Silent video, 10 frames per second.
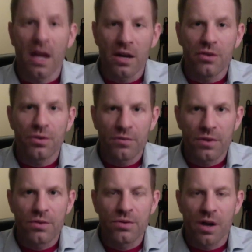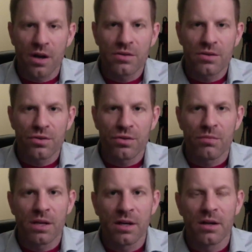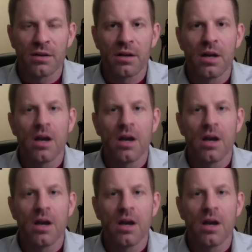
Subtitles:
and your views on social media.